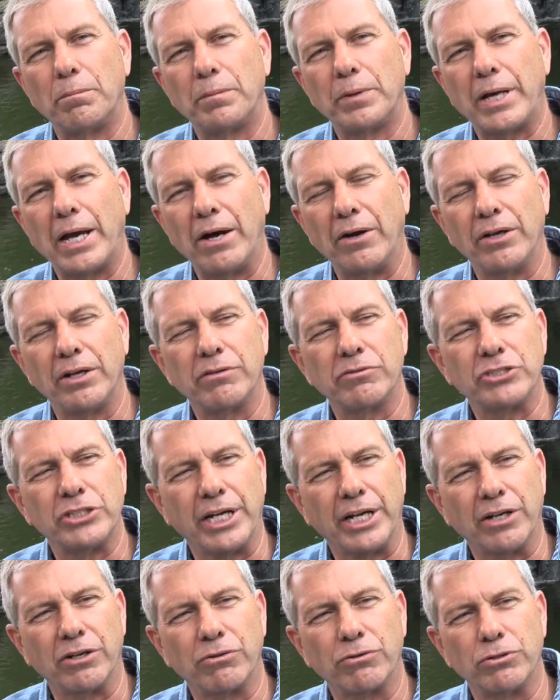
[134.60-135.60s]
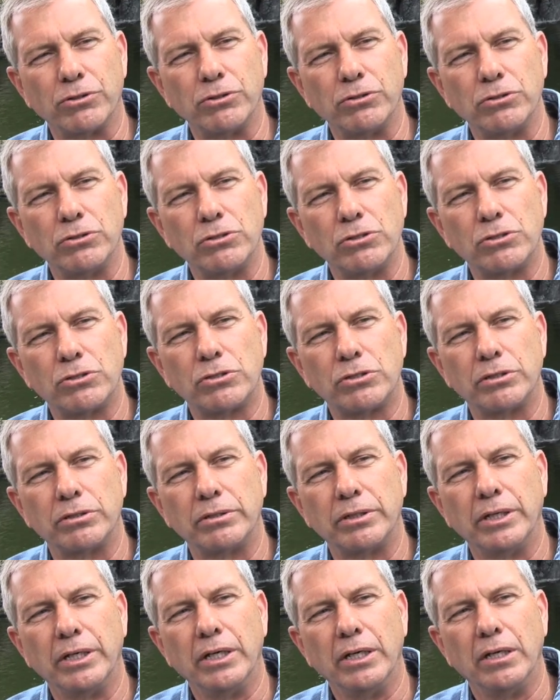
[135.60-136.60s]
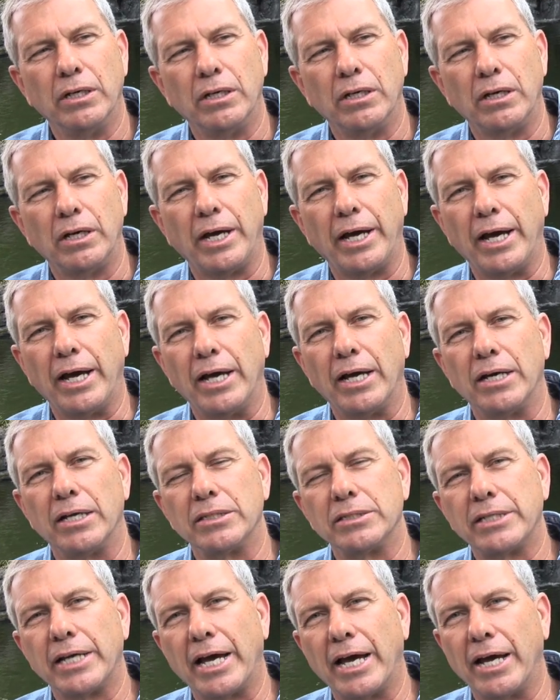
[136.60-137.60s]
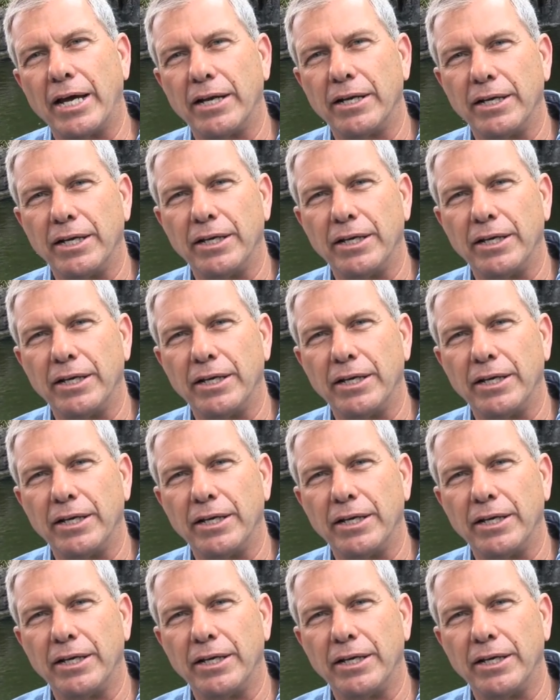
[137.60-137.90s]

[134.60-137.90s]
County of Santa Cruz has had